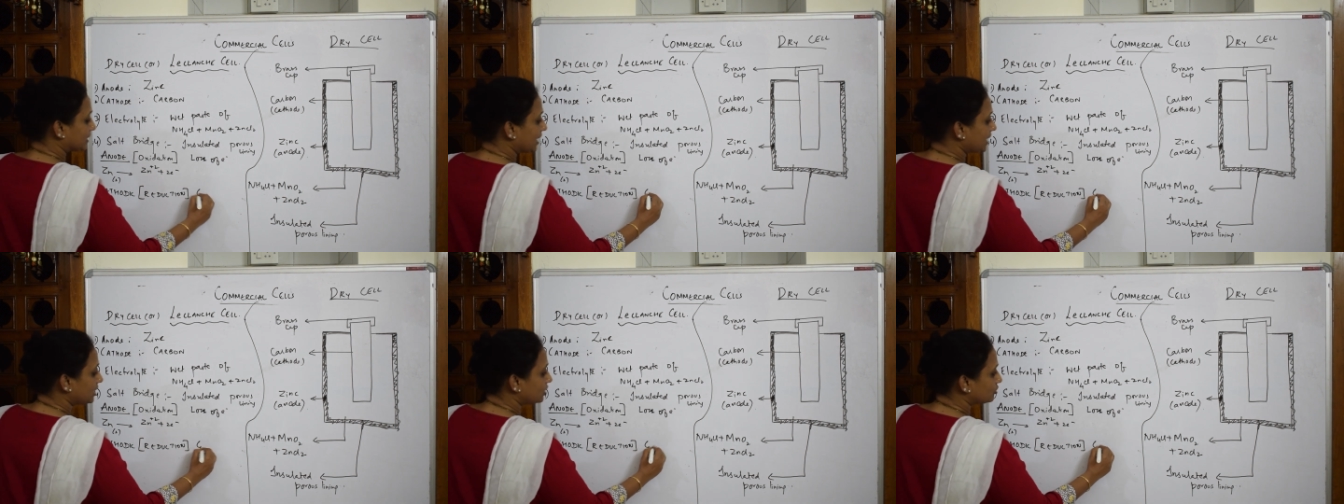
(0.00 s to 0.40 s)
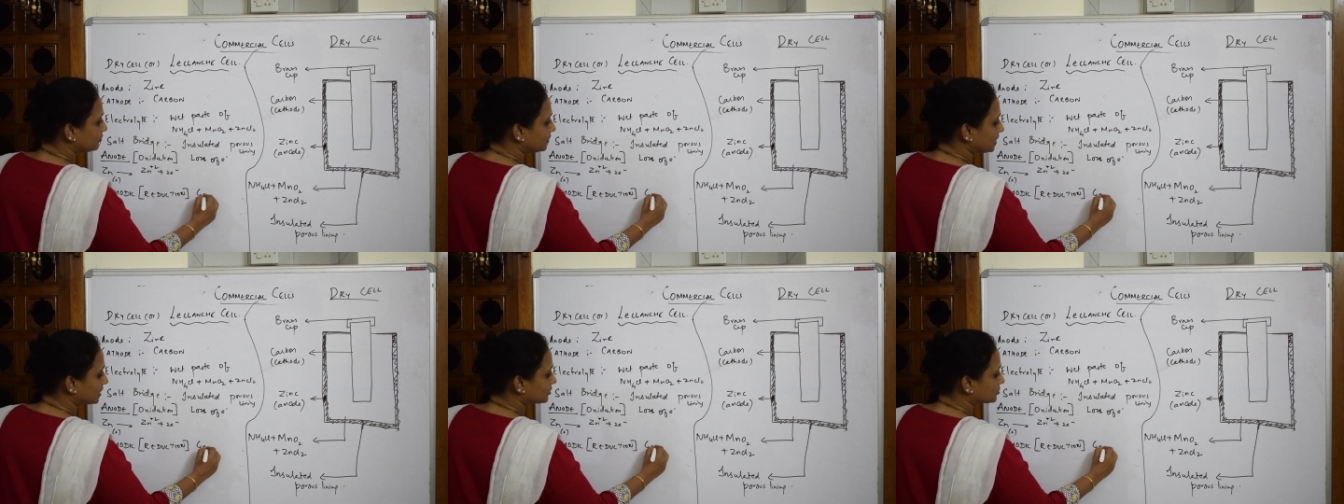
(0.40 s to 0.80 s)
Gain
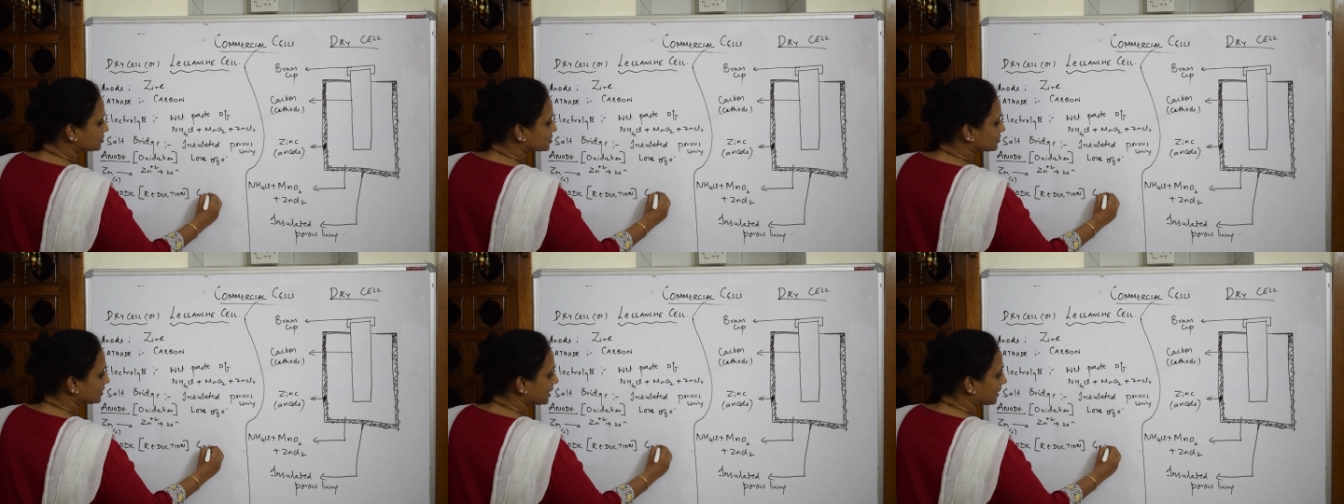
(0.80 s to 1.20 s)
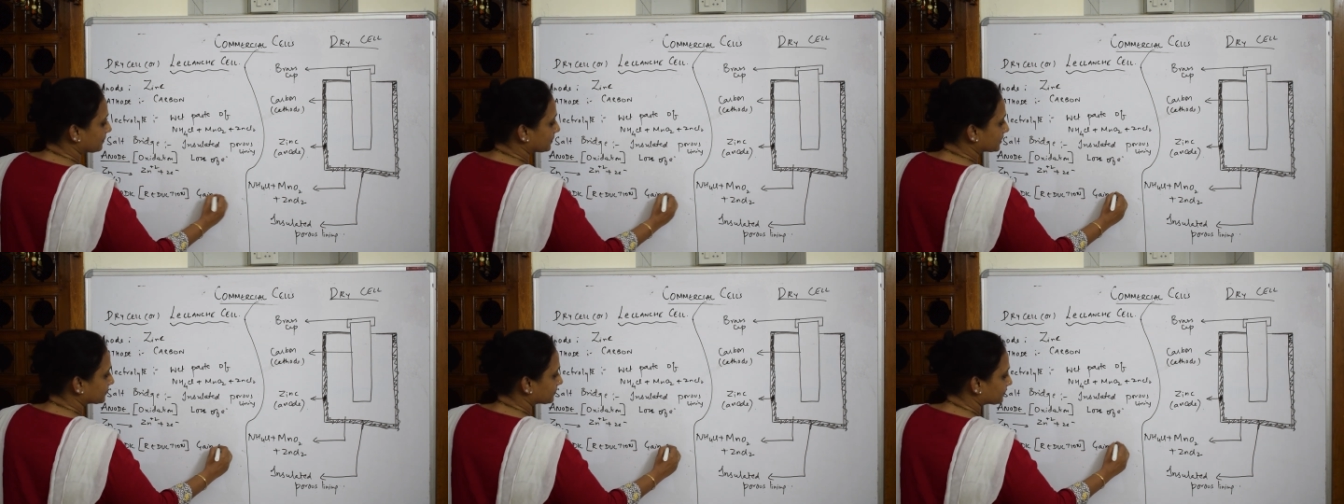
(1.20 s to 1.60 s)
of electrons will
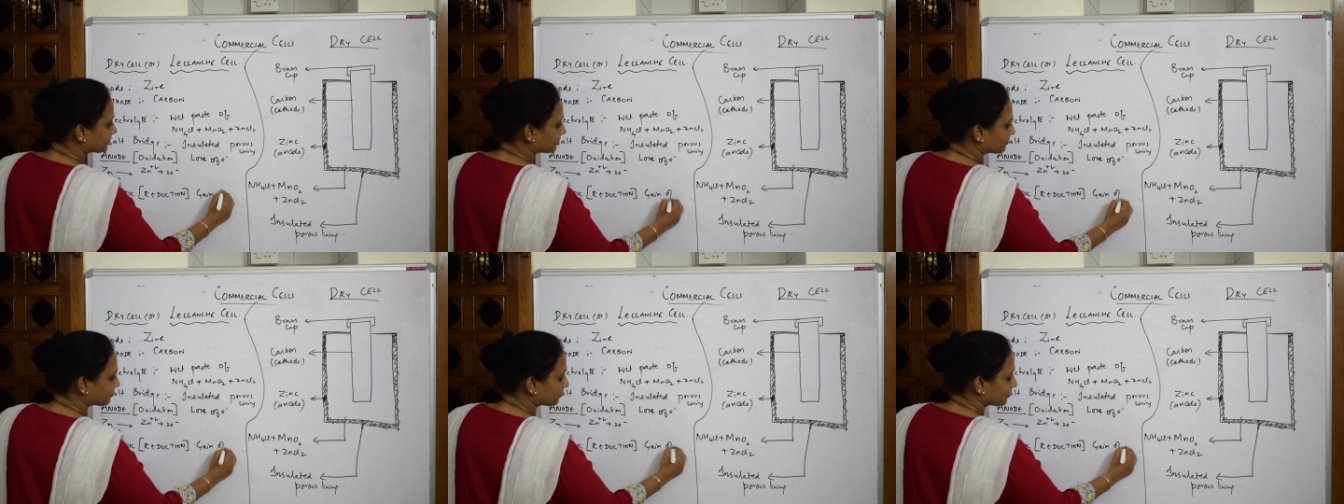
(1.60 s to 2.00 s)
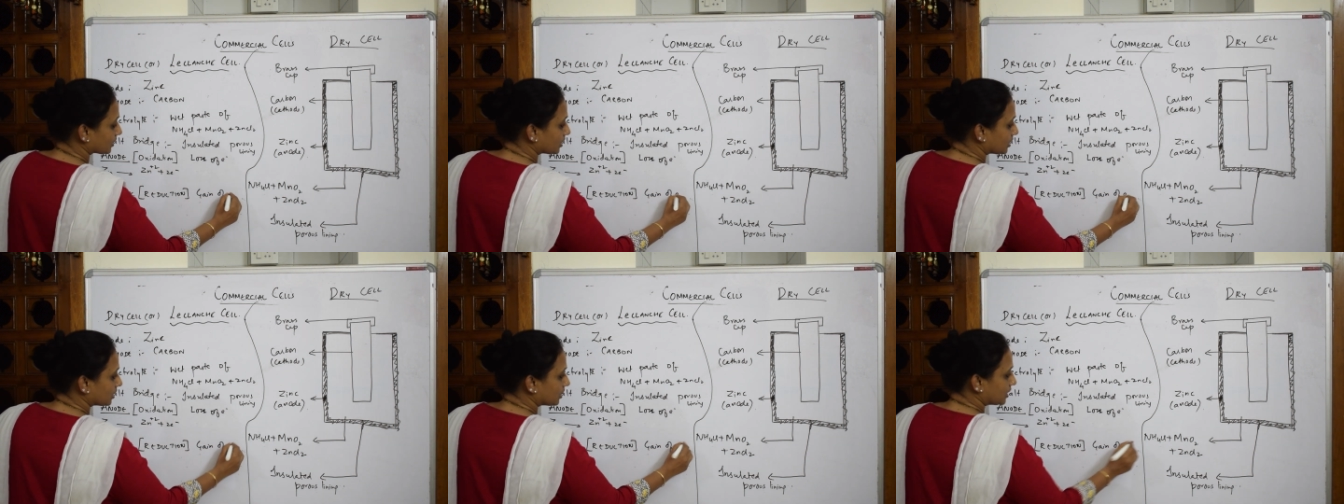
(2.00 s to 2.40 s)
happen.
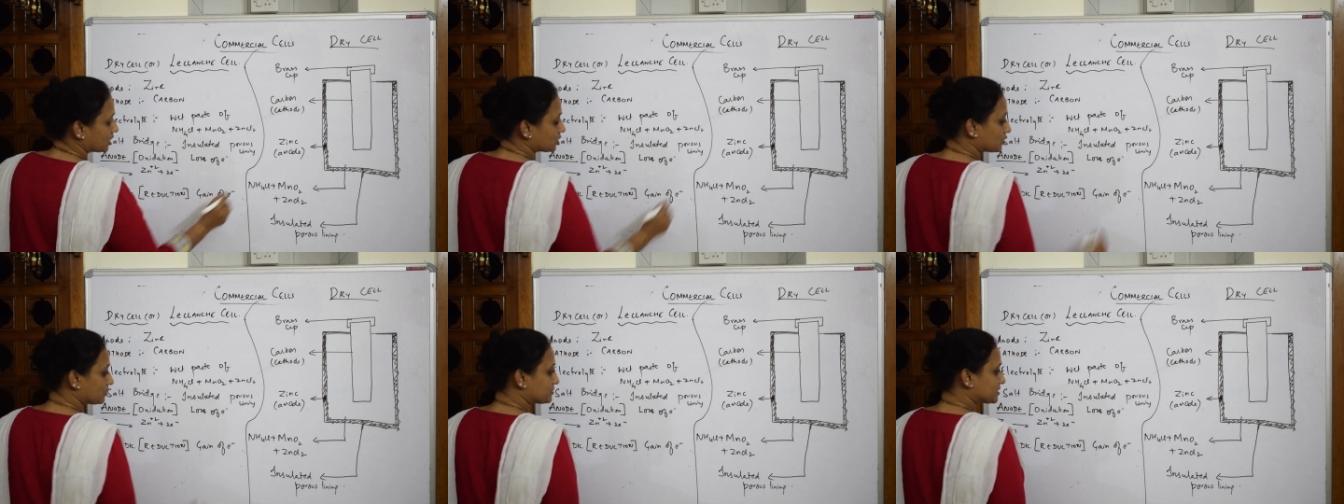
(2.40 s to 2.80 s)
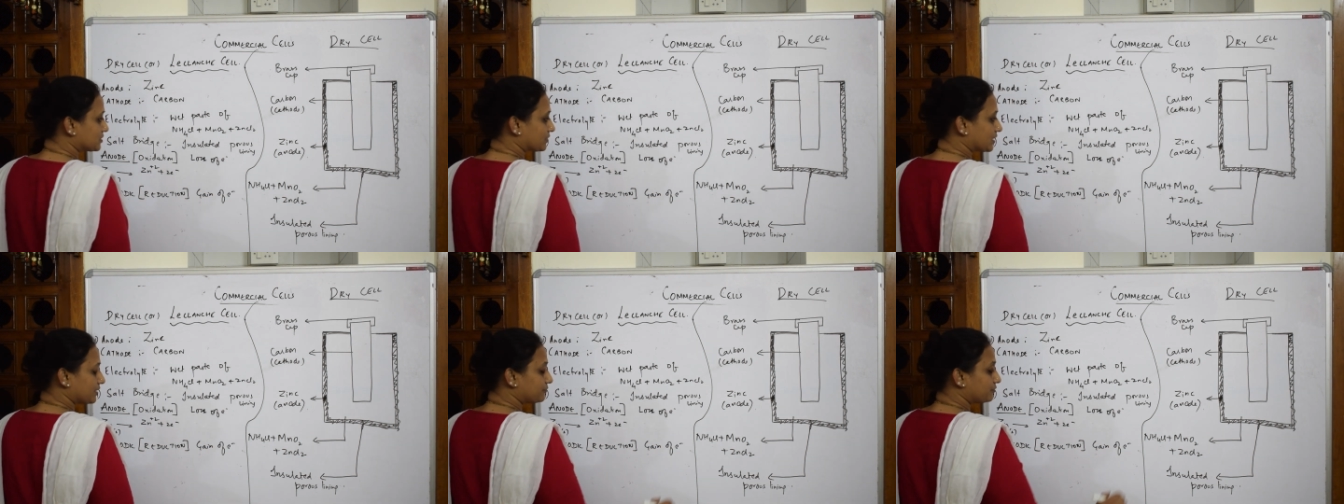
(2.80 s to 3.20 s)
Now,
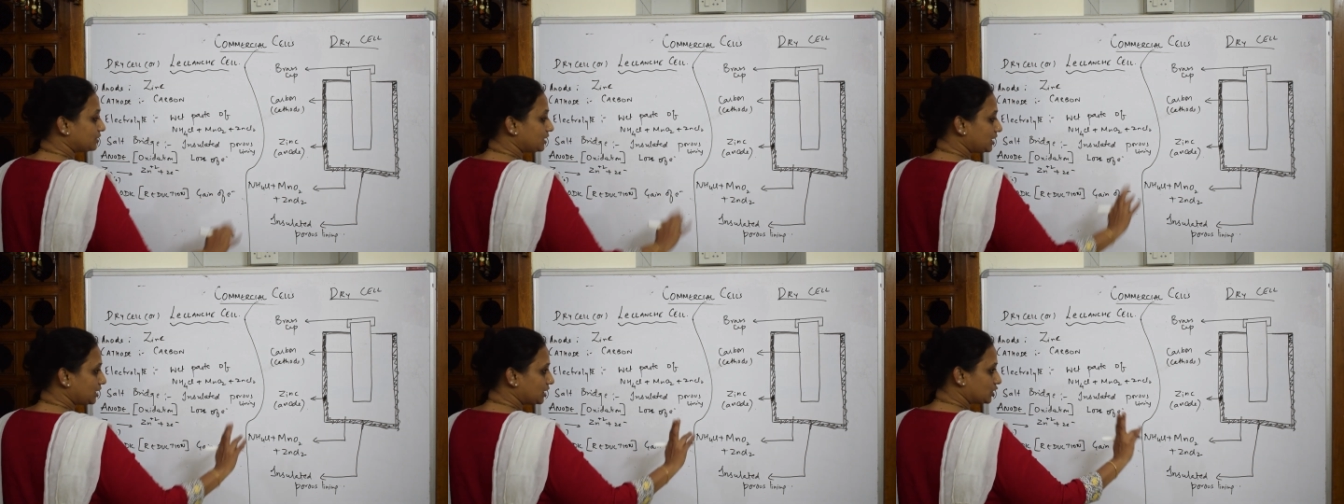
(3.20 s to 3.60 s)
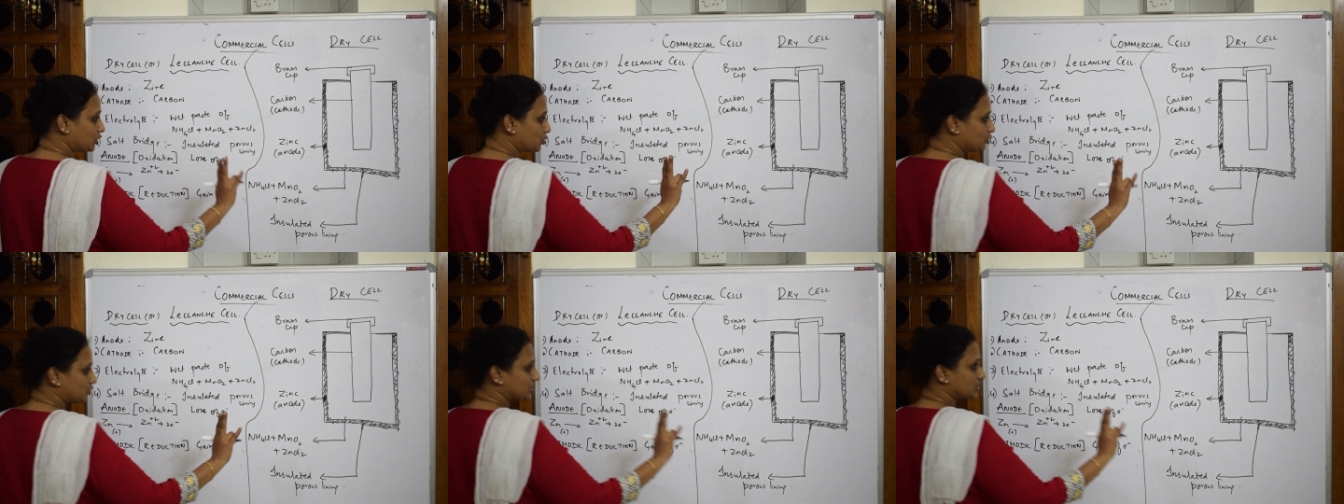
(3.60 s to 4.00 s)
observe carefully.
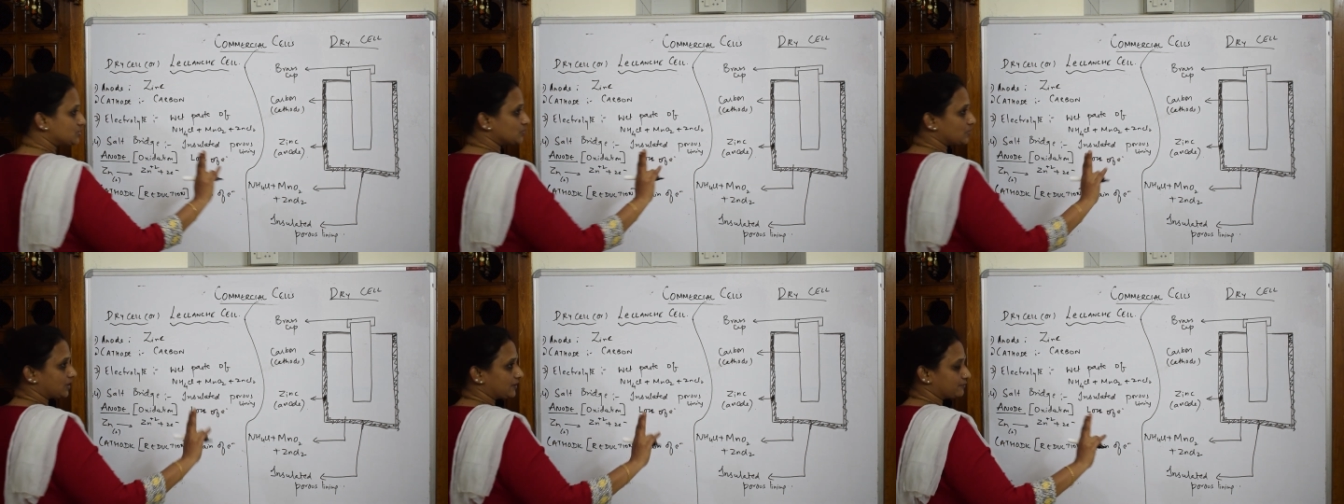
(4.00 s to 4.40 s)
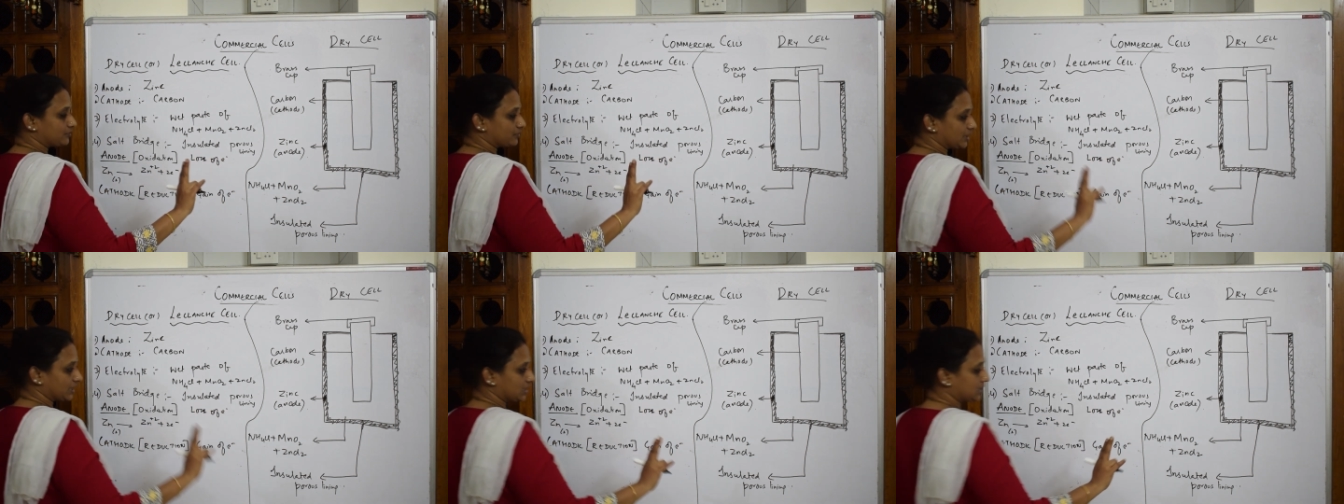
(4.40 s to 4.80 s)
2 things you have
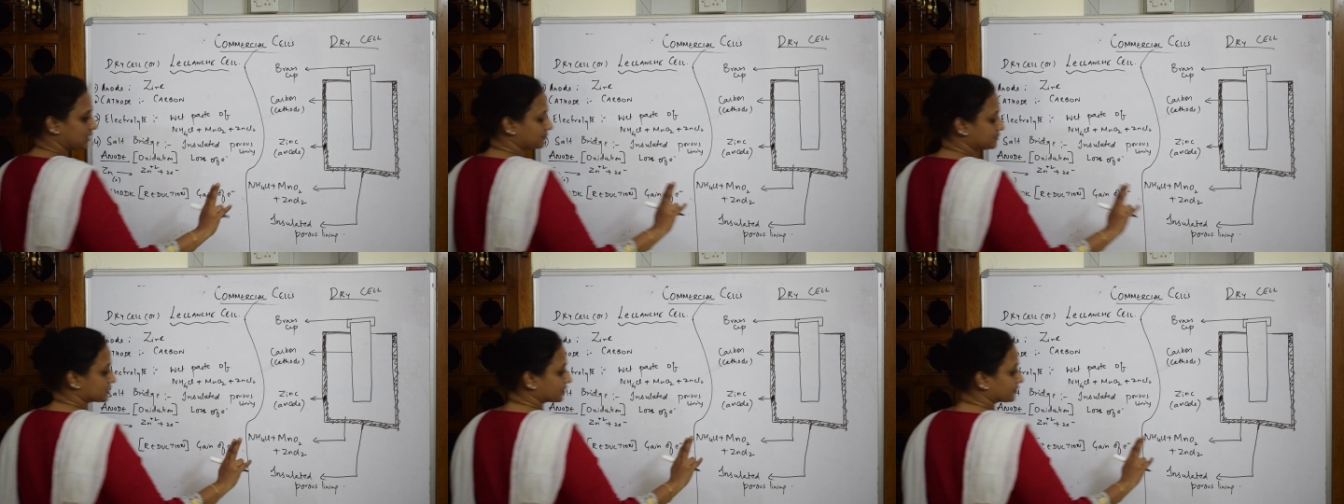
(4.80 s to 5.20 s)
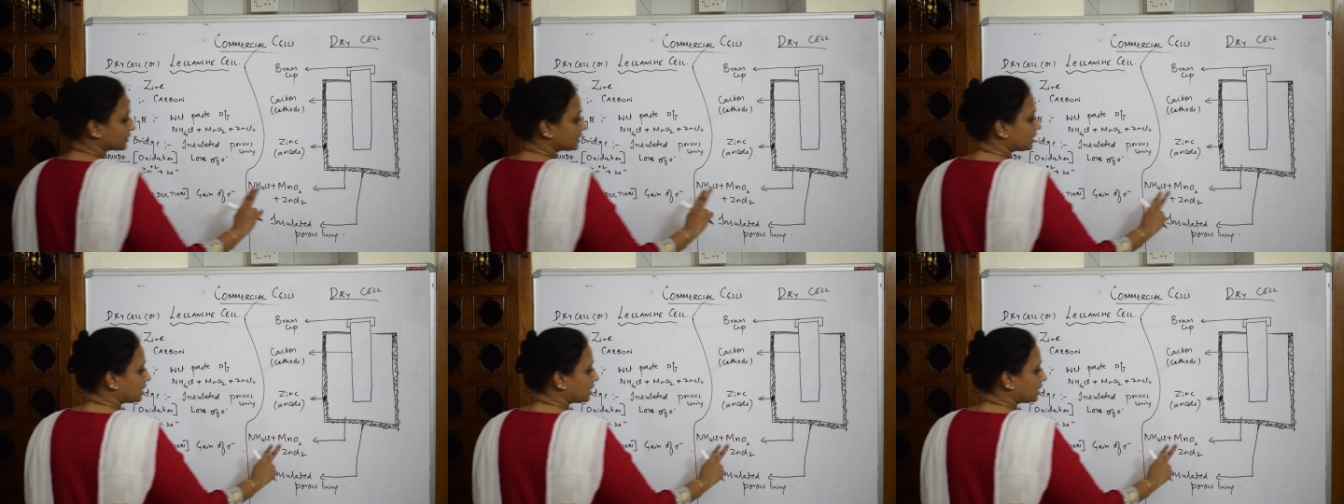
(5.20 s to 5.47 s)
to take. Observe.